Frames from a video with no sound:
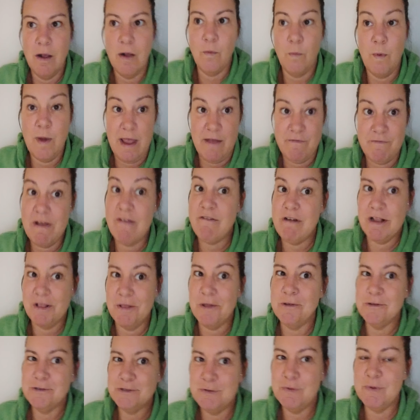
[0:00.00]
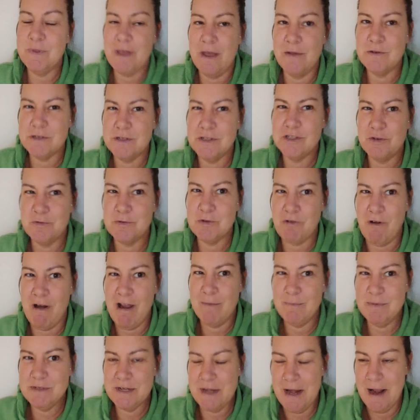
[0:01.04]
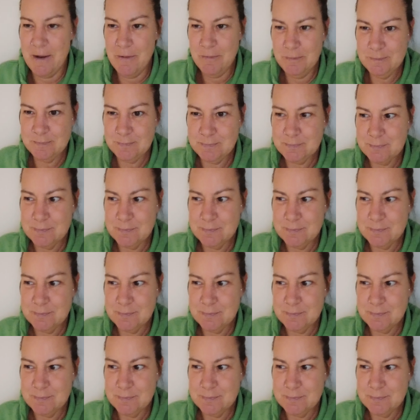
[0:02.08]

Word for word: we are very close to a thousand subscribers now.